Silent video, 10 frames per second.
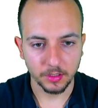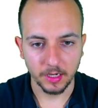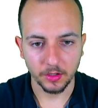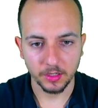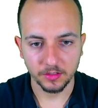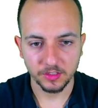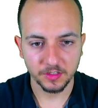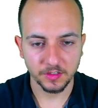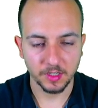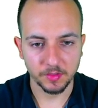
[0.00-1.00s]
I'm going to just
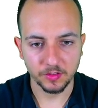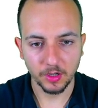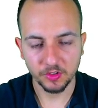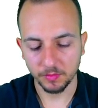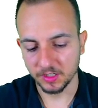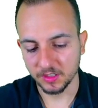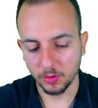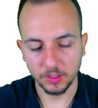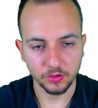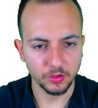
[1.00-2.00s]
skip this option because I don't
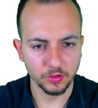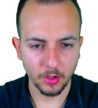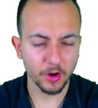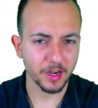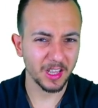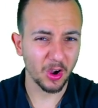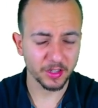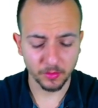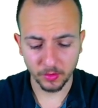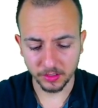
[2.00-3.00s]
want to use, or in
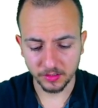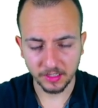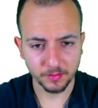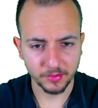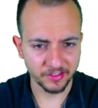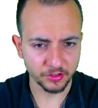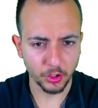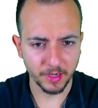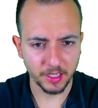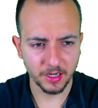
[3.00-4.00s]
other words, let's press
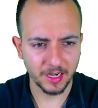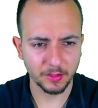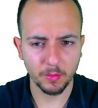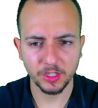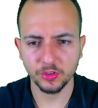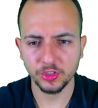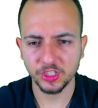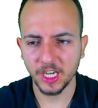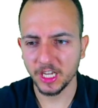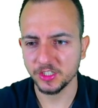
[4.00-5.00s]
comma here. I don't want to
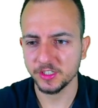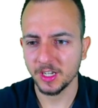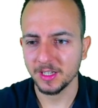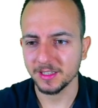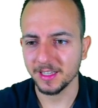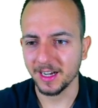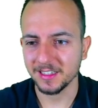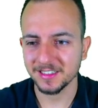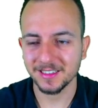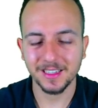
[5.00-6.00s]
change the
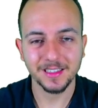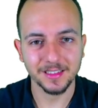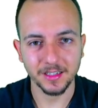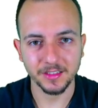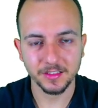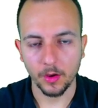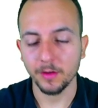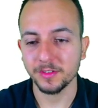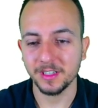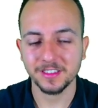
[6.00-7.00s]
standardness
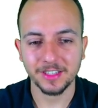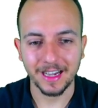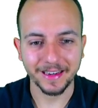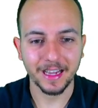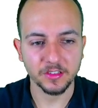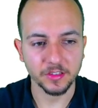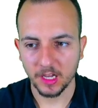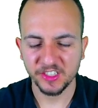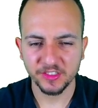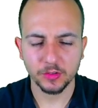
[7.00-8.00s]
of this analysis.
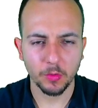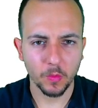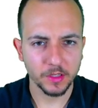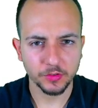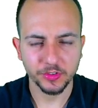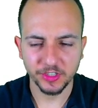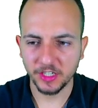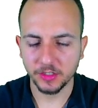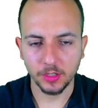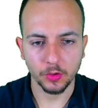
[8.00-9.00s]
I just don't want to
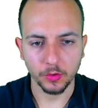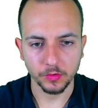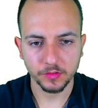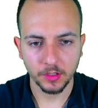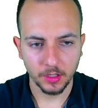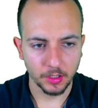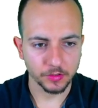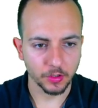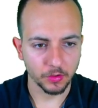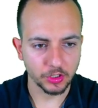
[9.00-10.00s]
change the totals.
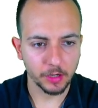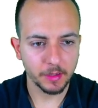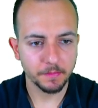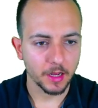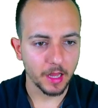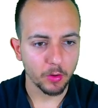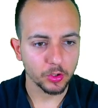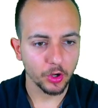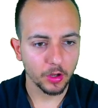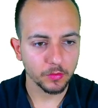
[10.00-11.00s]
So trauma, now
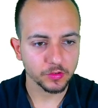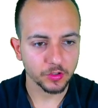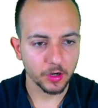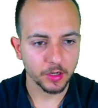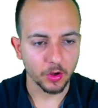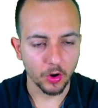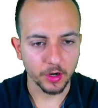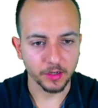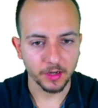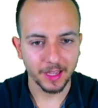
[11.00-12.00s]
column sort
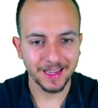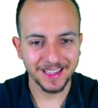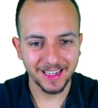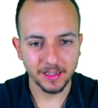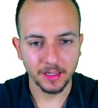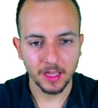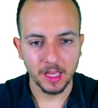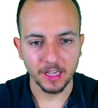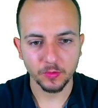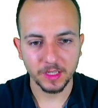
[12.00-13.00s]
order. And again,
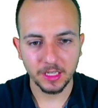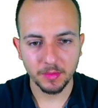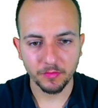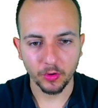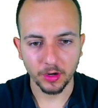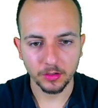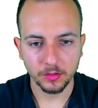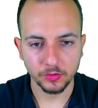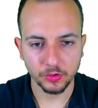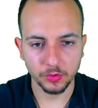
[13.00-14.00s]
as we did before,
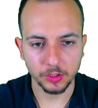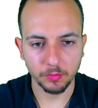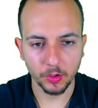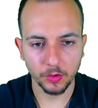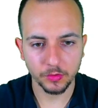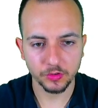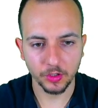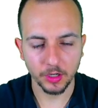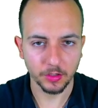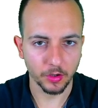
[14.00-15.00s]
to the row
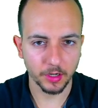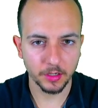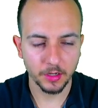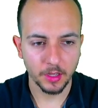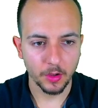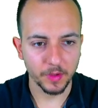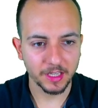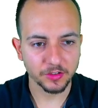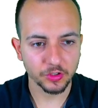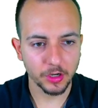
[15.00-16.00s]
sort order, we
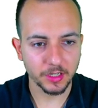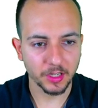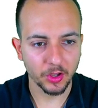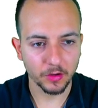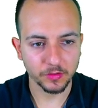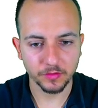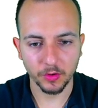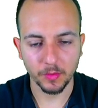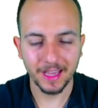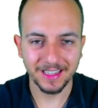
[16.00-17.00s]
can sort the columns
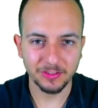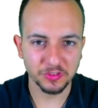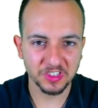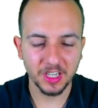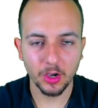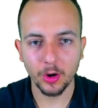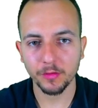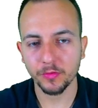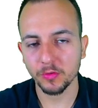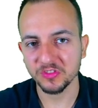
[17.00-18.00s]
from A to Z or
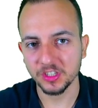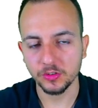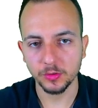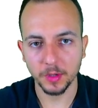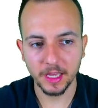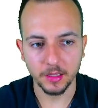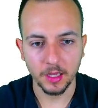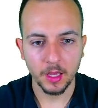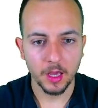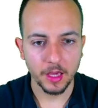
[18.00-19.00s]
from Z to A.
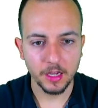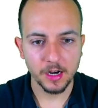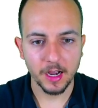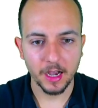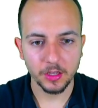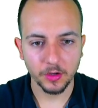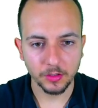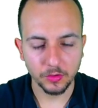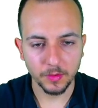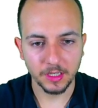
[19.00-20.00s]
Here I'm gonna
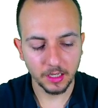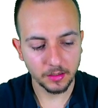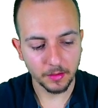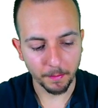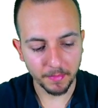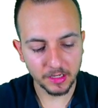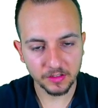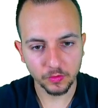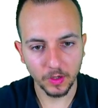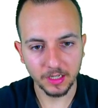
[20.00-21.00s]
do again
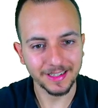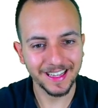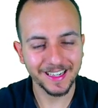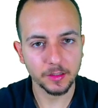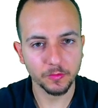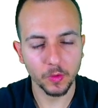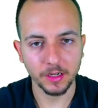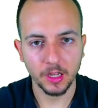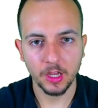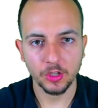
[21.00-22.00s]
minus 1, negative 1,
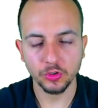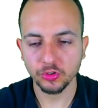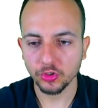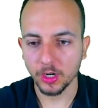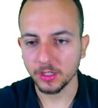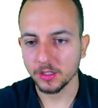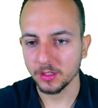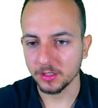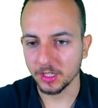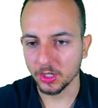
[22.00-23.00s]
to sort
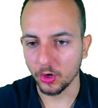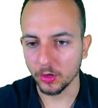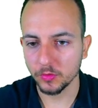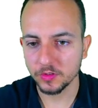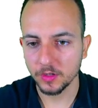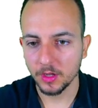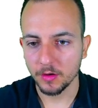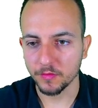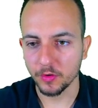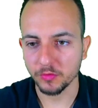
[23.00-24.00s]
the columns
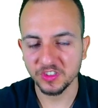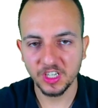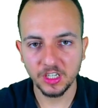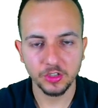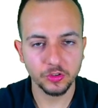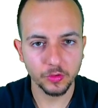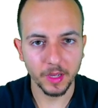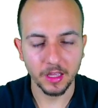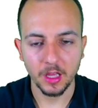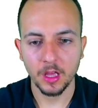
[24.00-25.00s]
from Z to
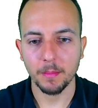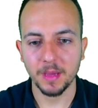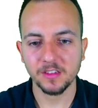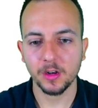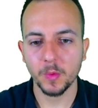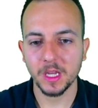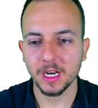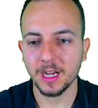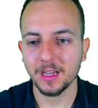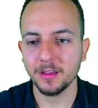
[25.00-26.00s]
A. Basically, we're
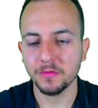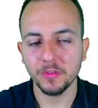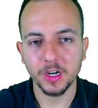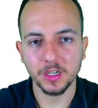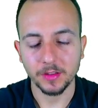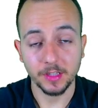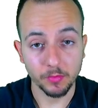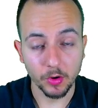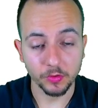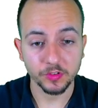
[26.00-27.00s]
gonna invert the
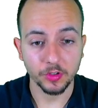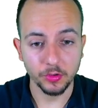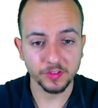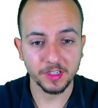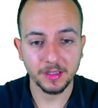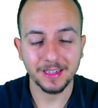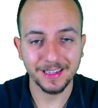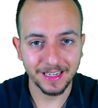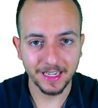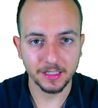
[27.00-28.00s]
rows using
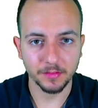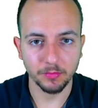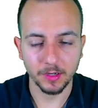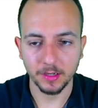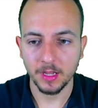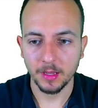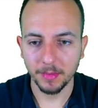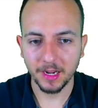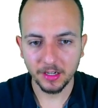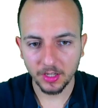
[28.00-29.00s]
negative 1. But
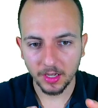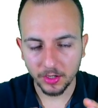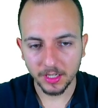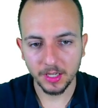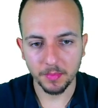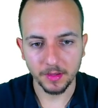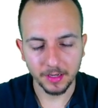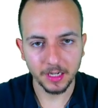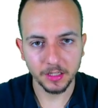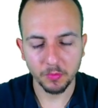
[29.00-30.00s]
I, am gonna keep
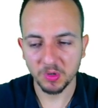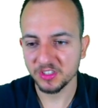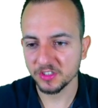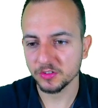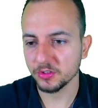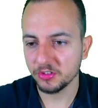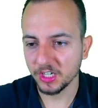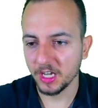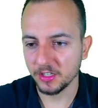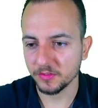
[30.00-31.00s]
negative 1 just to
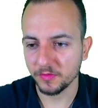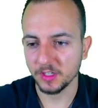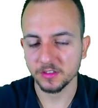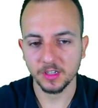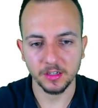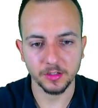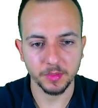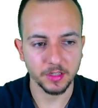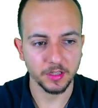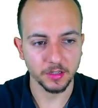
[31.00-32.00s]
change things a little
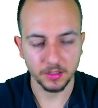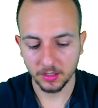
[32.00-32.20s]
bit here.